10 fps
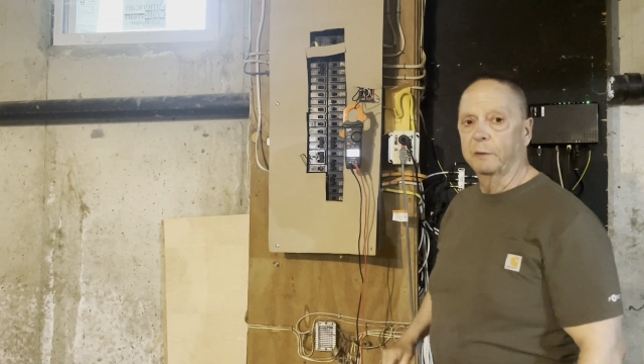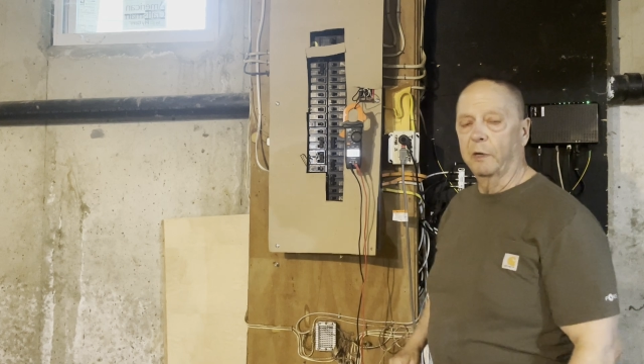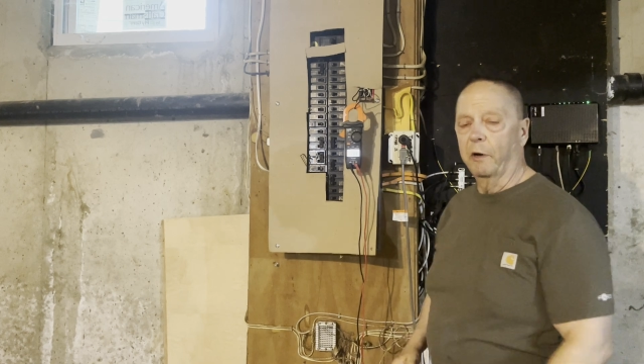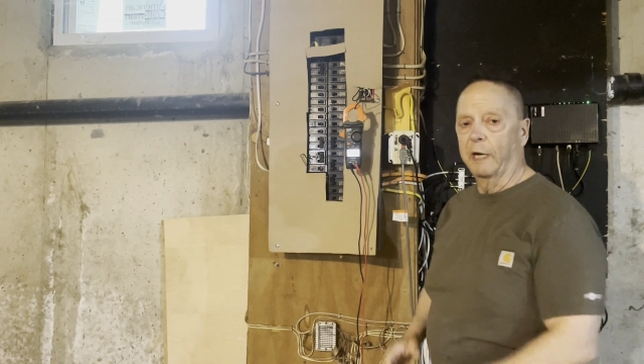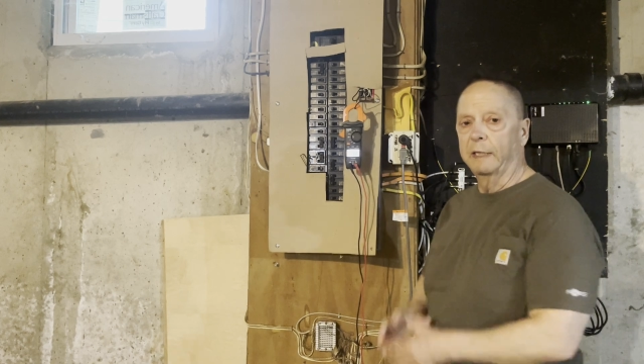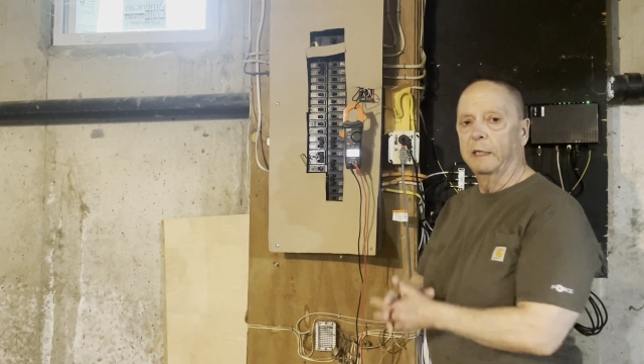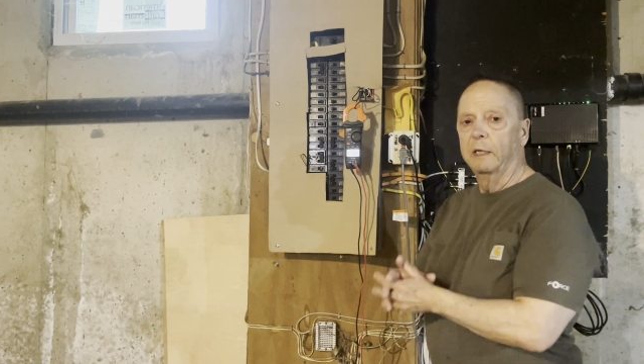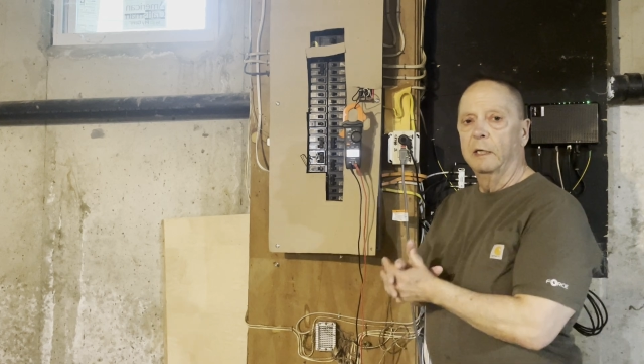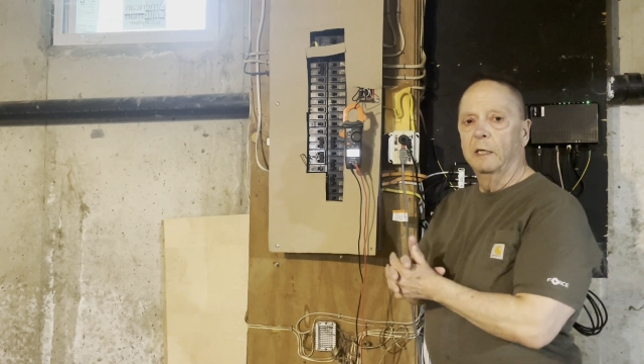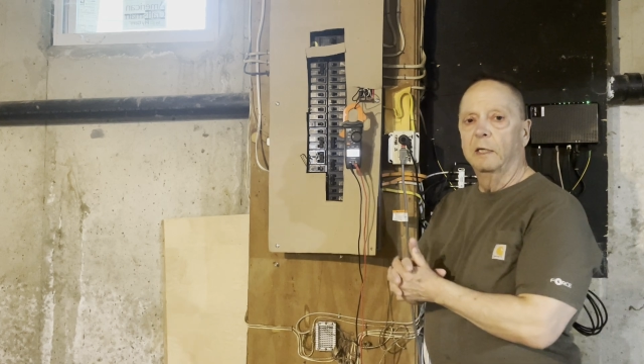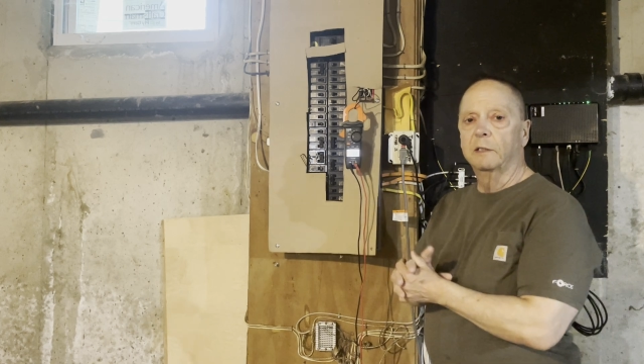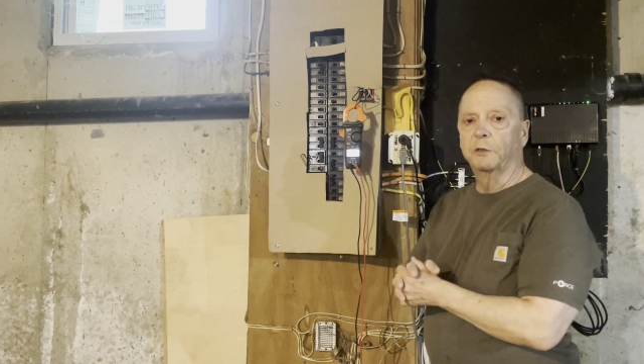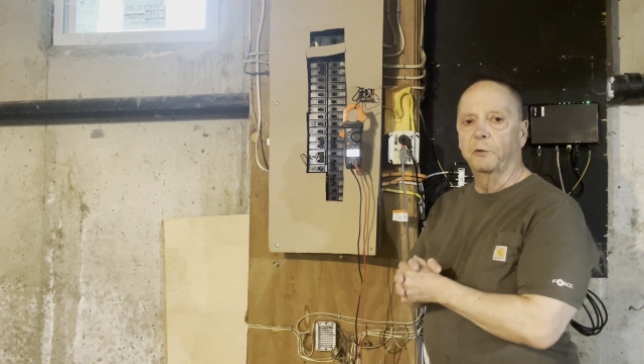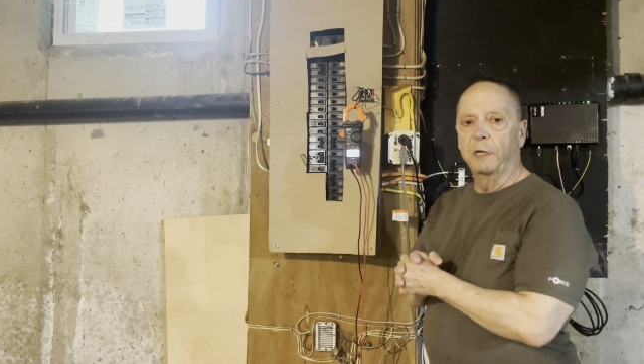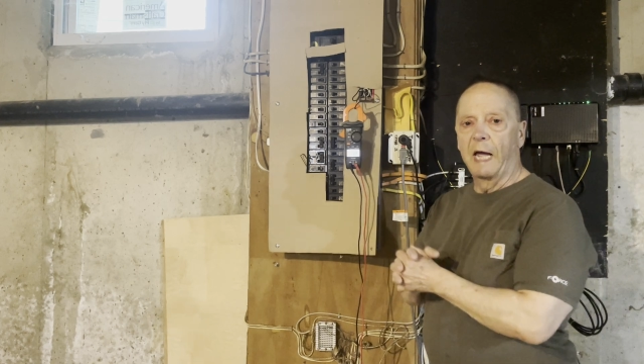all right? So
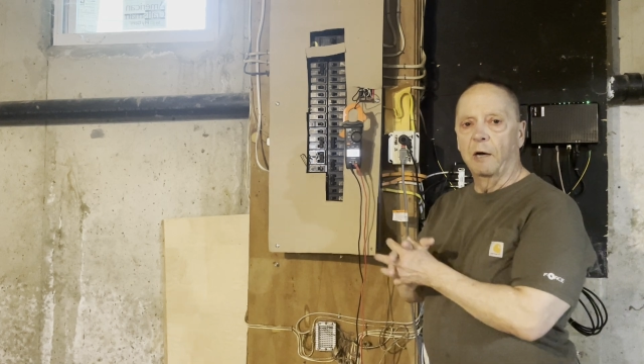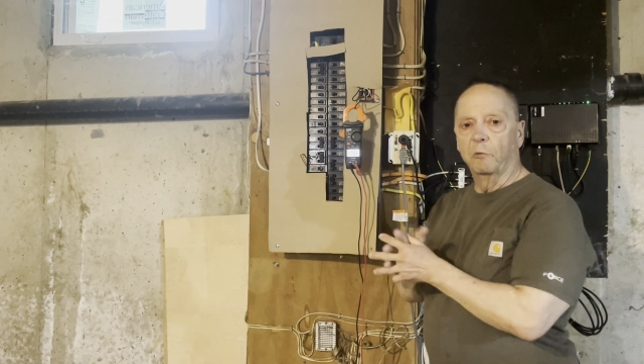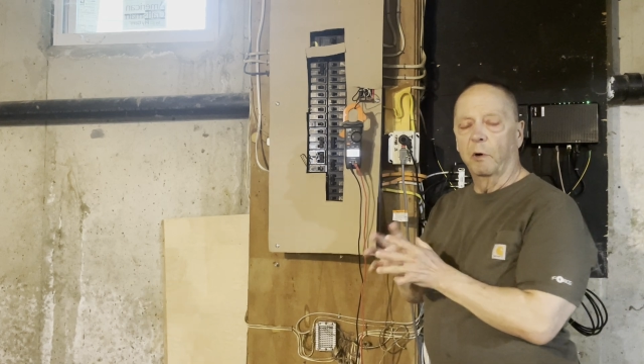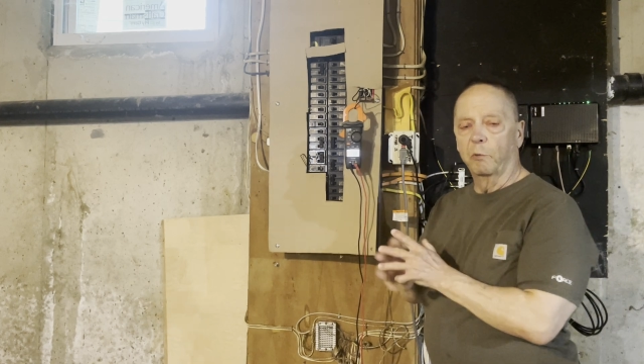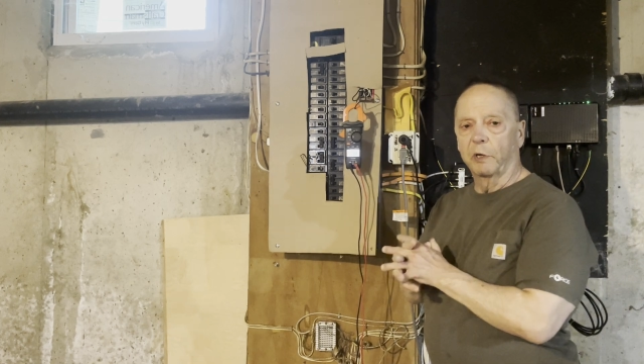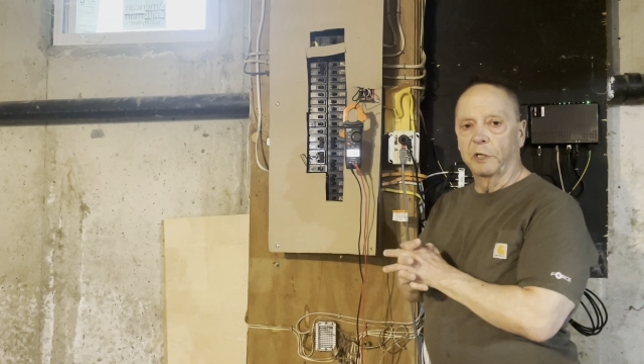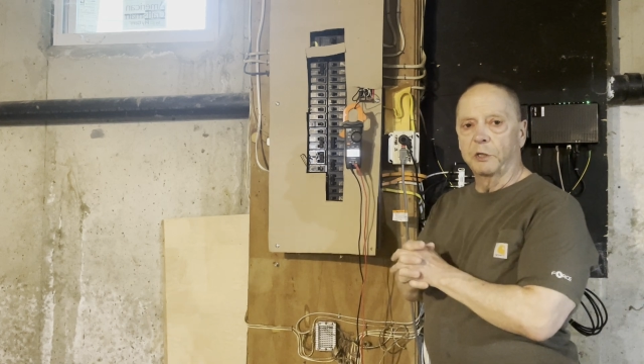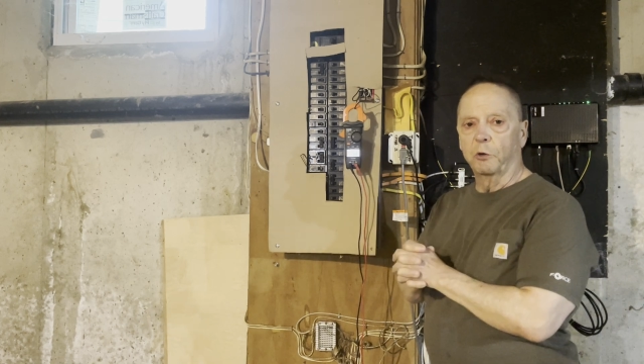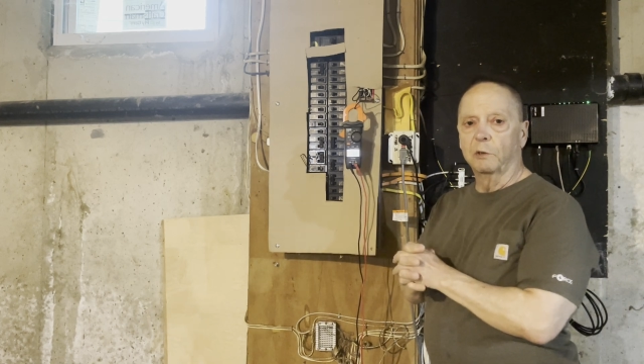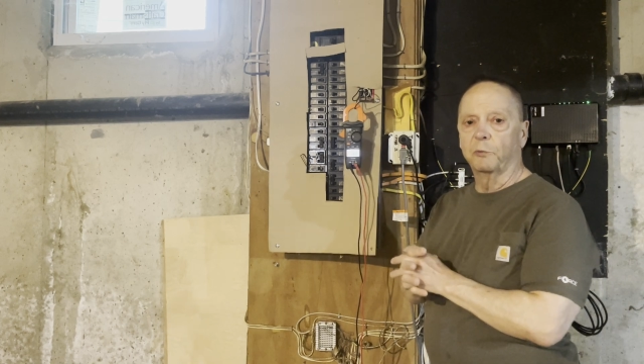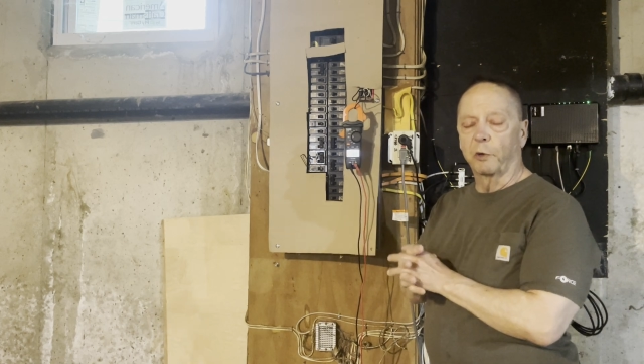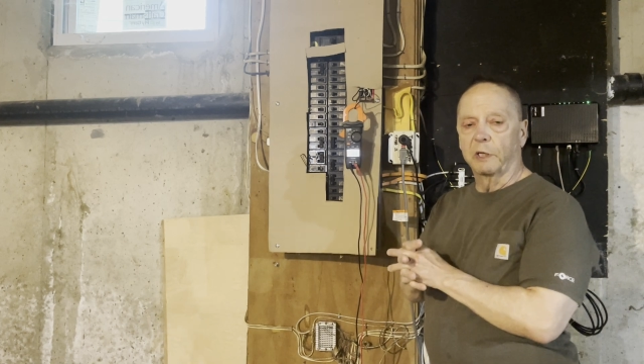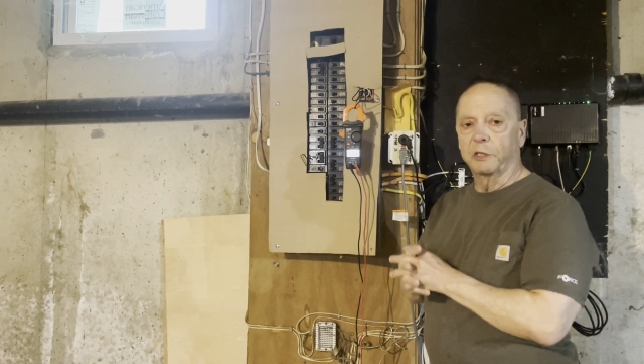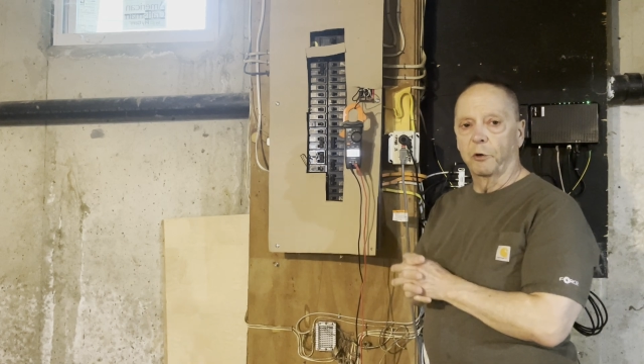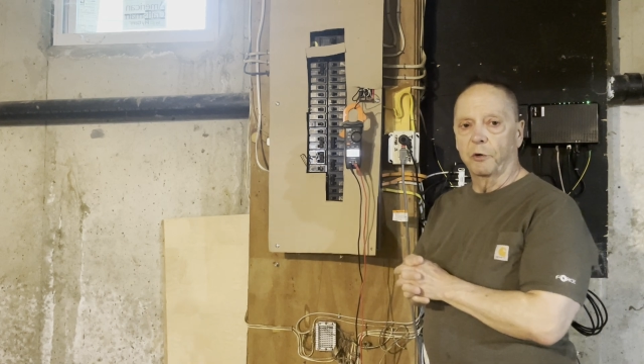now what we're going to do is we're going to
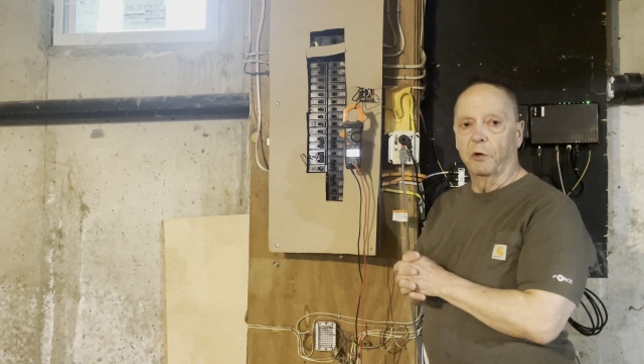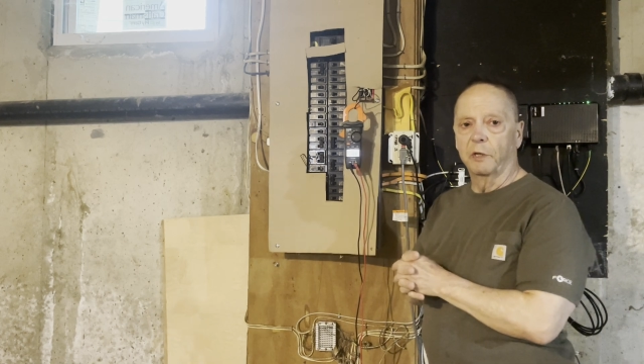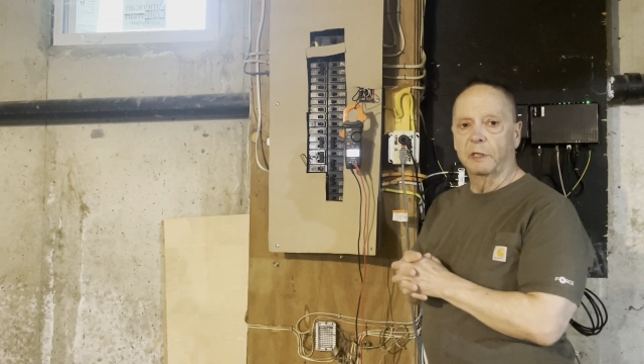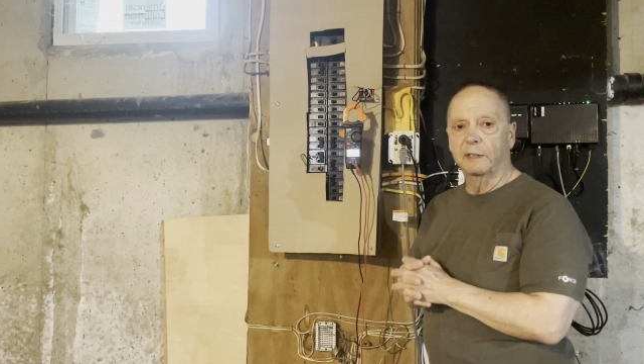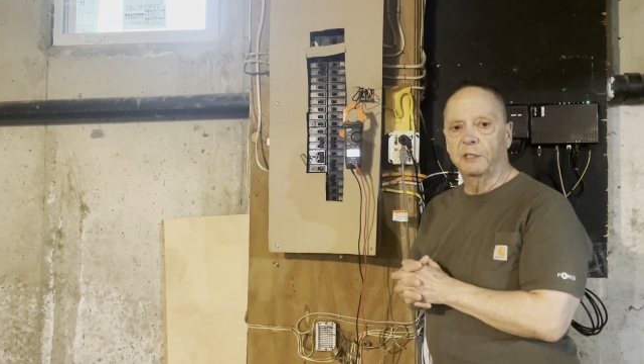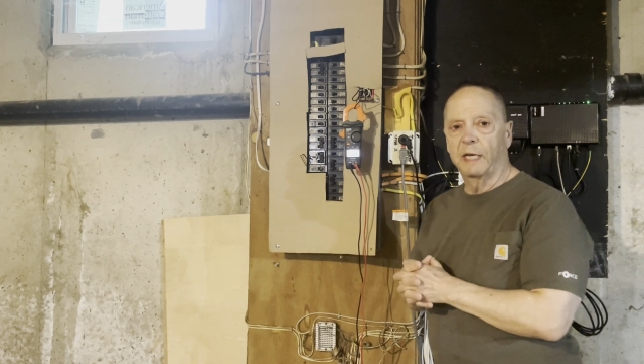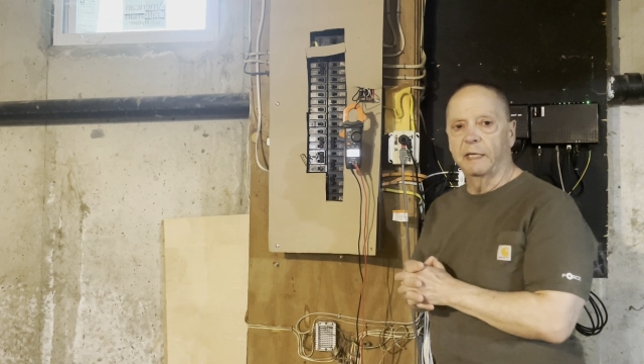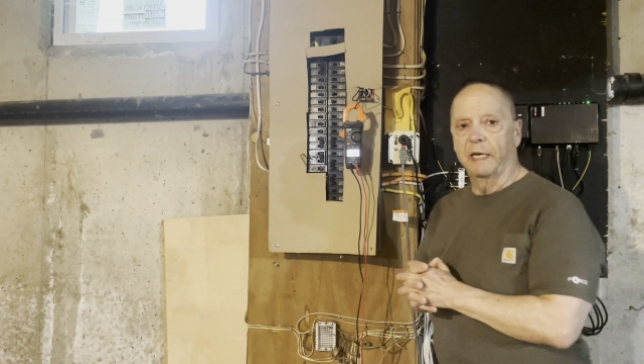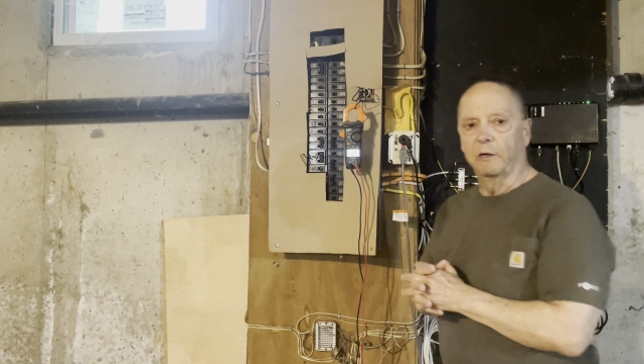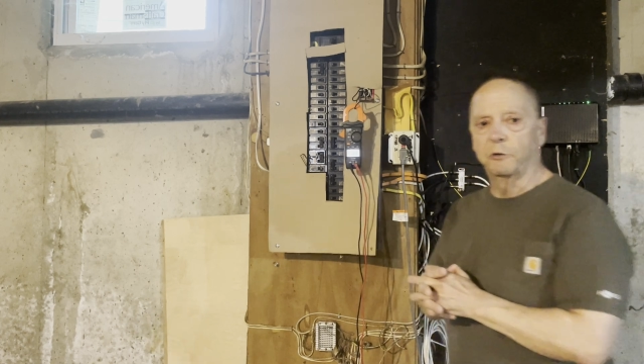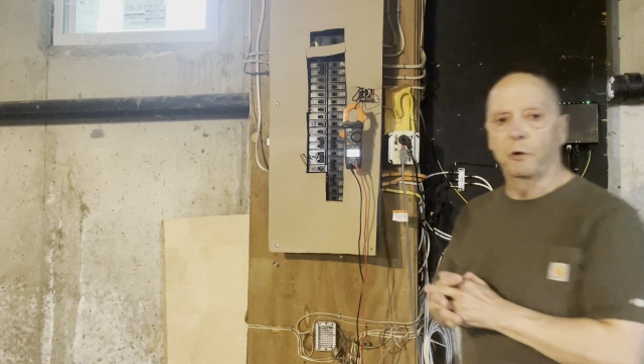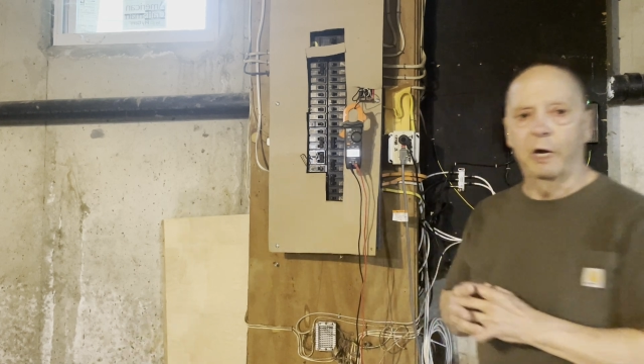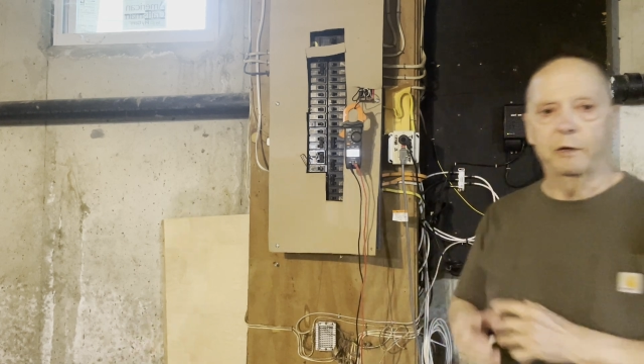turn on a second hair dryer.